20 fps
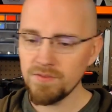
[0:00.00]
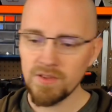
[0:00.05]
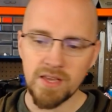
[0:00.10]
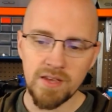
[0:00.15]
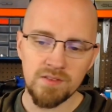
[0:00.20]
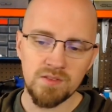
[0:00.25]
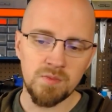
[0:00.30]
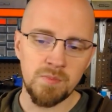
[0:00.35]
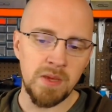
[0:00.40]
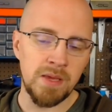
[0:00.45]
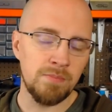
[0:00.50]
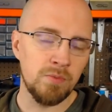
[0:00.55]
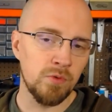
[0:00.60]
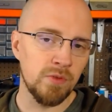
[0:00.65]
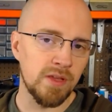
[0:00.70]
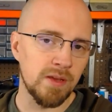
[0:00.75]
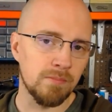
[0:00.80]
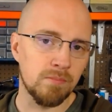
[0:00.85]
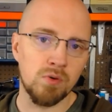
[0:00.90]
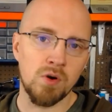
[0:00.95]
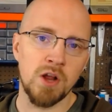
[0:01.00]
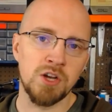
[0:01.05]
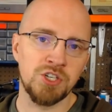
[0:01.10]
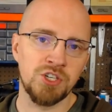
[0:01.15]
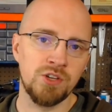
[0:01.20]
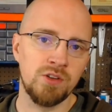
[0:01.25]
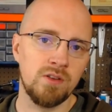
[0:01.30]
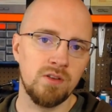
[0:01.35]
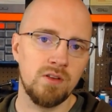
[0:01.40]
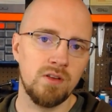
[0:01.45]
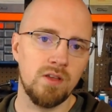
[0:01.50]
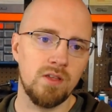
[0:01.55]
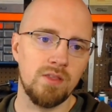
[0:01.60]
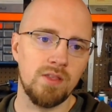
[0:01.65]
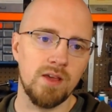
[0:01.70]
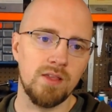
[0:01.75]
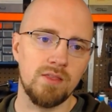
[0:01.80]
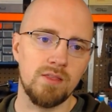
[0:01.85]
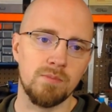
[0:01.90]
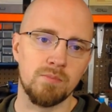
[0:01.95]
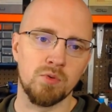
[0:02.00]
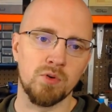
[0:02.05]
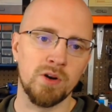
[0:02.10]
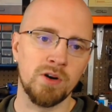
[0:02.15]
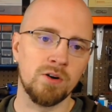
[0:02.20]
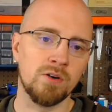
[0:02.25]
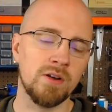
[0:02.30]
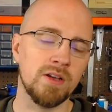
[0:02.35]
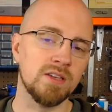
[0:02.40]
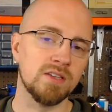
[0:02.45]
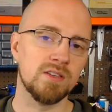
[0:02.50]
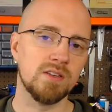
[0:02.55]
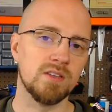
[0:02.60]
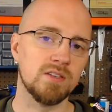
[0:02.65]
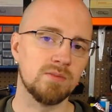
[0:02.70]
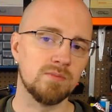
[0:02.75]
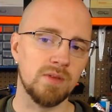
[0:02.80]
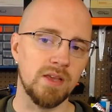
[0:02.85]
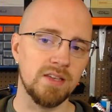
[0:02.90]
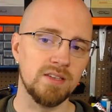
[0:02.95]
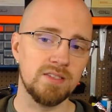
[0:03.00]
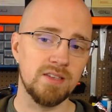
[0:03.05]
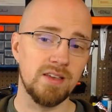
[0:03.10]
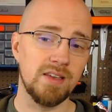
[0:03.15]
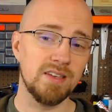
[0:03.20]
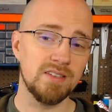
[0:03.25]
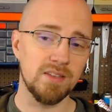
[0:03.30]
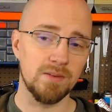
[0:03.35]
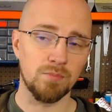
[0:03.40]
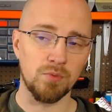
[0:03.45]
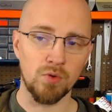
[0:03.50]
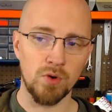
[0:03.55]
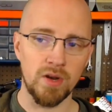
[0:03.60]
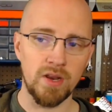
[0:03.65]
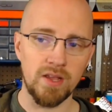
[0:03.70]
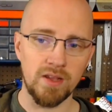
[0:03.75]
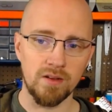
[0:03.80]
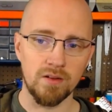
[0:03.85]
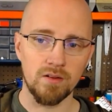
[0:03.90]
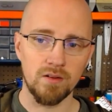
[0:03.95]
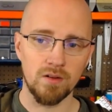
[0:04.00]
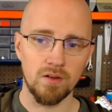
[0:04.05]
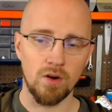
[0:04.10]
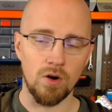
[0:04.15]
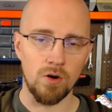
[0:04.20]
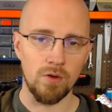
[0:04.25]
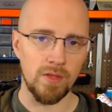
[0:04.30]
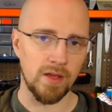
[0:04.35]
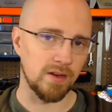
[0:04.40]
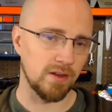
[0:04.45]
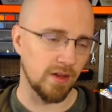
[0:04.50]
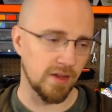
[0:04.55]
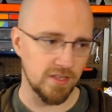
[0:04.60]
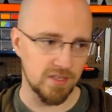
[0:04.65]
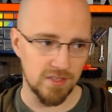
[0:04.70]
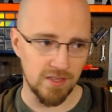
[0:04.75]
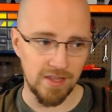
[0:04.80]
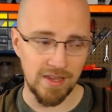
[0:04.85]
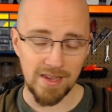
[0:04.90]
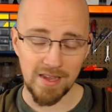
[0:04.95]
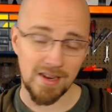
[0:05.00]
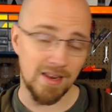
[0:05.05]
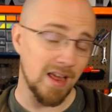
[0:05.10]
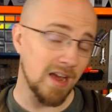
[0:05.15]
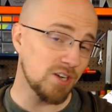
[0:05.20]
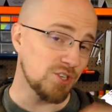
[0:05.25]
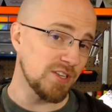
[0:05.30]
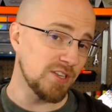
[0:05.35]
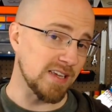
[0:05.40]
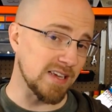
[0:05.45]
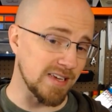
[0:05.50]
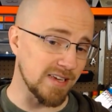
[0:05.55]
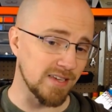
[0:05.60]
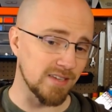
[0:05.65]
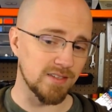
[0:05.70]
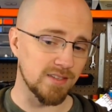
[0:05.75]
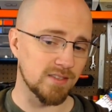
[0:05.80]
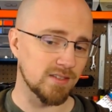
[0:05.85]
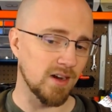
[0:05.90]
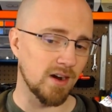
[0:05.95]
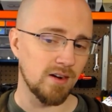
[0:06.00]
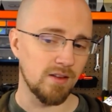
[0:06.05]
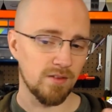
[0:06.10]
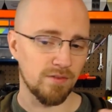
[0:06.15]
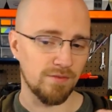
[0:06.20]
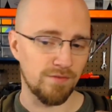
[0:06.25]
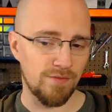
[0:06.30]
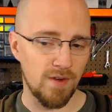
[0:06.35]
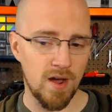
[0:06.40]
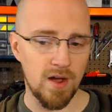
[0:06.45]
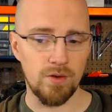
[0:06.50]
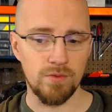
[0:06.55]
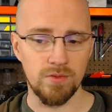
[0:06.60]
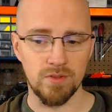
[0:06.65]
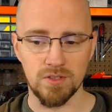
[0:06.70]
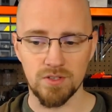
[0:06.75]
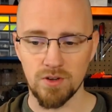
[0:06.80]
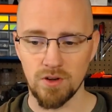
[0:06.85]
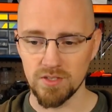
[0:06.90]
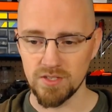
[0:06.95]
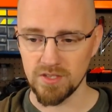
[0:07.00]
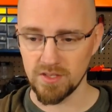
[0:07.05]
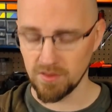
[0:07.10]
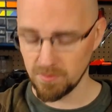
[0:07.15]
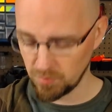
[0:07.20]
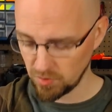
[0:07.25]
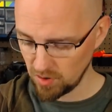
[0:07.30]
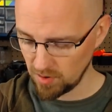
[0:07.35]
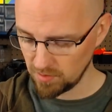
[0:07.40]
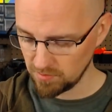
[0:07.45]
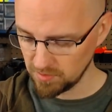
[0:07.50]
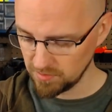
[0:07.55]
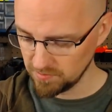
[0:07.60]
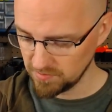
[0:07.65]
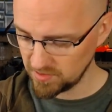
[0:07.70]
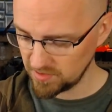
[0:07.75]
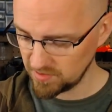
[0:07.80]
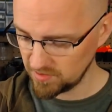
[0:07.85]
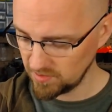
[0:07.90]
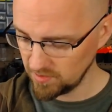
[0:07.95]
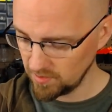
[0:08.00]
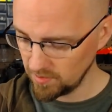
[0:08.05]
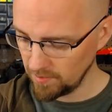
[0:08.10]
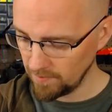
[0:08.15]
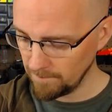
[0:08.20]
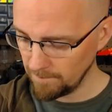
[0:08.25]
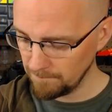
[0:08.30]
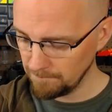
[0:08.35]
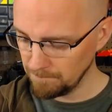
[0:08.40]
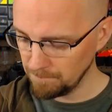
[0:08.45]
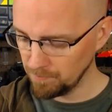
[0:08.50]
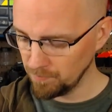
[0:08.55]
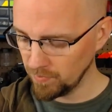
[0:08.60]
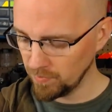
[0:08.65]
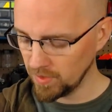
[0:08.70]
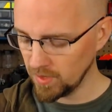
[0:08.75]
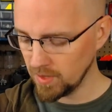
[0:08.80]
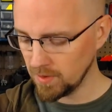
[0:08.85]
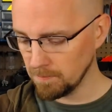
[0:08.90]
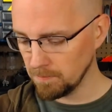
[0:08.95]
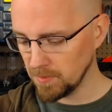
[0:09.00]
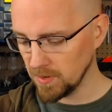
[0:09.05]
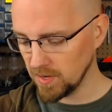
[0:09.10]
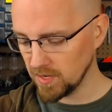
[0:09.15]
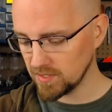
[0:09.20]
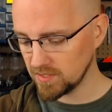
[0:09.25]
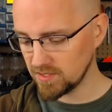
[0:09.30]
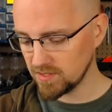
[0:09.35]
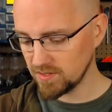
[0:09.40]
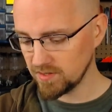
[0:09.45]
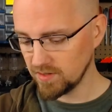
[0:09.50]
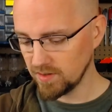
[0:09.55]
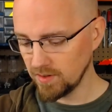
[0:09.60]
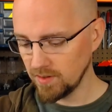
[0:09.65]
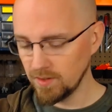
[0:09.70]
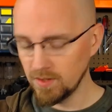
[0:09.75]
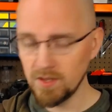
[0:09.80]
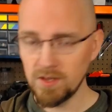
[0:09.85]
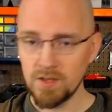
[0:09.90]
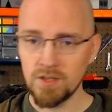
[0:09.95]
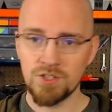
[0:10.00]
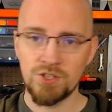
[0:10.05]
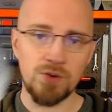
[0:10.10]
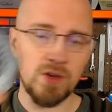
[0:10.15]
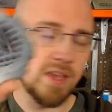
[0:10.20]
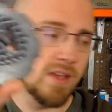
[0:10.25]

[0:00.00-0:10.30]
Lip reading: gives people the impression that the printer isn't printing all that nicely, and it actually is. It's kind of the file that's causing the problems. But so